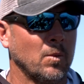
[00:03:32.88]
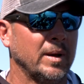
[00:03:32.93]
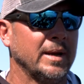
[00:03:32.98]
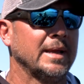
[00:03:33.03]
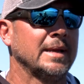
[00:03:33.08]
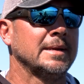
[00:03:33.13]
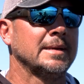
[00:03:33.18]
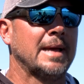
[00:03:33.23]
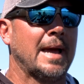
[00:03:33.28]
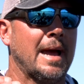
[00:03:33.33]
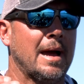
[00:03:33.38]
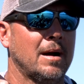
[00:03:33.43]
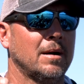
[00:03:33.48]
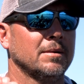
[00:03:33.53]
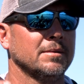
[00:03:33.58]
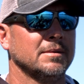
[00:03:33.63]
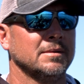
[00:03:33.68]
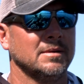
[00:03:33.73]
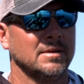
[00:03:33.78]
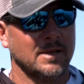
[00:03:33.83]
when in
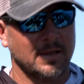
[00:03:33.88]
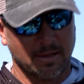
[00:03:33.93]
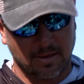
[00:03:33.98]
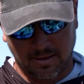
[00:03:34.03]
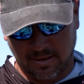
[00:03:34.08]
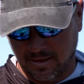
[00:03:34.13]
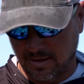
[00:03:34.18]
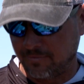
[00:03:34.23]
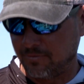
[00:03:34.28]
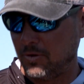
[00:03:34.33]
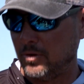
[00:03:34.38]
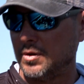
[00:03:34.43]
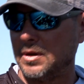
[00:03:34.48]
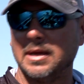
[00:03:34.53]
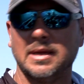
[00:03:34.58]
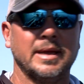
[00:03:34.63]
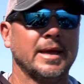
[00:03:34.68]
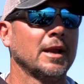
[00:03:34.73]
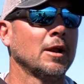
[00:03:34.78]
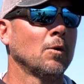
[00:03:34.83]
doubt, if you
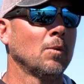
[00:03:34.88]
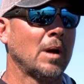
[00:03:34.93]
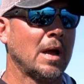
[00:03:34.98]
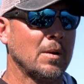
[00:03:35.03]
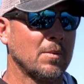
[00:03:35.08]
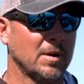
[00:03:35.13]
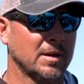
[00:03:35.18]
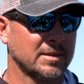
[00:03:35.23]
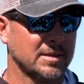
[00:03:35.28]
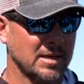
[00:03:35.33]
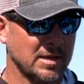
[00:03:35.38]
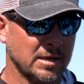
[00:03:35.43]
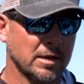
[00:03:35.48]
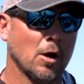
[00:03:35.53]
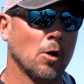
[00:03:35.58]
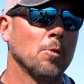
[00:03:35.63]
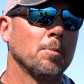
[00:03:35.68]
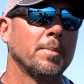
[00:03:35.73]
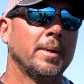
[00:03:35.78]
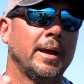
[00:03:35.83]
can get away with it,
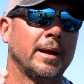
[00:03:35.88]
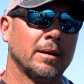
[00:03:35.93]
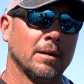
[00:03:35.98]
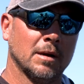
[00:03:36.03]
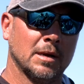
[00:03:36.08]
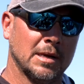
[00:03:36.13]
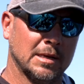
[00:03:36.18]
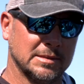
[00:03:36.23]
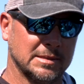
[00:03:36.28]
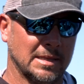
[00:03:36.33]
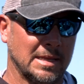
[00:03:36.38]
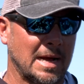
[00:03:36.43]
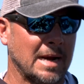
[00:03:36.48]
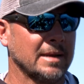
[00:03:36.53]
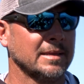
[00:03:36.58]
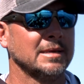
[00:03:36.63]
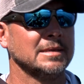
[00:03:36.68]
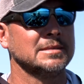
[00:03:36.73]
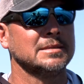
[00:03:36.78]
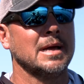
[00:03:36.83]
go bigger, because a lot
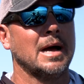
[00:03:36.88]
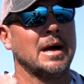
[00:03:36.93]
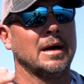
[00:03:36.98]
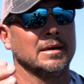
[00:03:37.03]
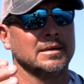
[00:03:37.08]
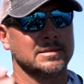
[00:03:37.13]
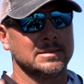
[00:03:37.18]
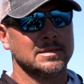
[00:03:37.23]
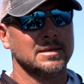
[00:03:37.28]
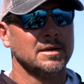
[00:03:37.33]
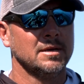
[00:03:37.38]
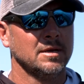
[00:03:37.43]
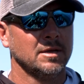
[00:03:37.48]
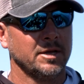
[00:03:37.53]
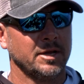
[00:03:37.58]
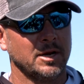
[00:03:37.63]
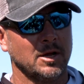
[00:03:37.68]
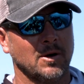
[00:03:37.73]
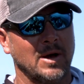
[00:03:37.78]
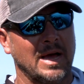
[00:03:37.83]
of these docks,
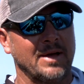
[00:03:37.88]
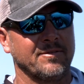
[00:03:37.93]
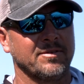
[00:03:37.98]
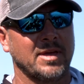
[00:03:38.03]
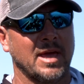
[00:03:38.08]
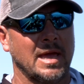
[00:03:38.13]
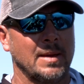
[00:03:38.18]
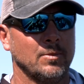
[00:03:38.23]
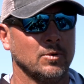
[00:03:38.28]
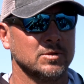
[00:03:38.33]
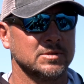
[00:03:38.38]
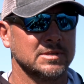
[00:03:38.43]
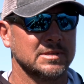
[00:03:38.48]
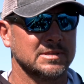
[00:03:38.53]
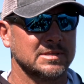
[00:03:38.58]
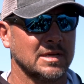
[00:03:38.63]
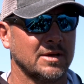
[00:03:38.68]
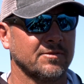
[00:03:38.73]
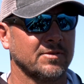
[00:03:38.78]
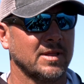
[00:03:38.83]
you know, have cables and
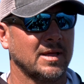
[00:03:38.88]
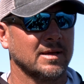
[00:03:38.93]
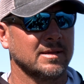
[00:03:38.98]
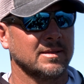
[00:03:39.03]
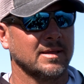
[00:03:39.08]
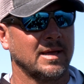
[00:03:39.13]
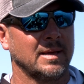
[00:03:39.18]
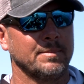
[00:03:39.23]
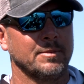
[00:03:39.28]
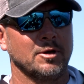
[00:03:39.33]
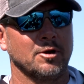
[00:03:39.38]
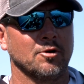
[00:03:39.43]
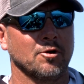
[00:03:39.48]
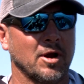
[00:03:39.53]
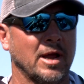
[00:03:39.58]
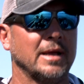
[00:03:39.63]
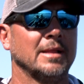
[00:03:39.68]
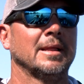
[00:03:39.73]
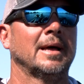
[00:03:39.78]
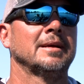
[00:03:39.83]
stuff like that. But
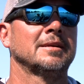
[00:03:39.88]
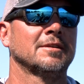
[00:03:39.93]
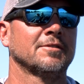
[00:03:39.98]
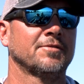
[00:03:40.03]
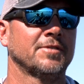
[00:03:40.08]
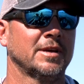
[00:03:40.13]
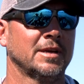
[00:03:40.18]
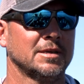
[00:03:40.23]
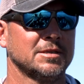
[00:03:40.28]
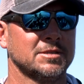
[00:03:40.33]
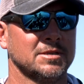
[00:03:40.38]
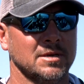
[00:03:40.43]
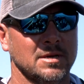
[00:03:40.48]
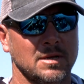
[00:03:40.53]
great lake to fish.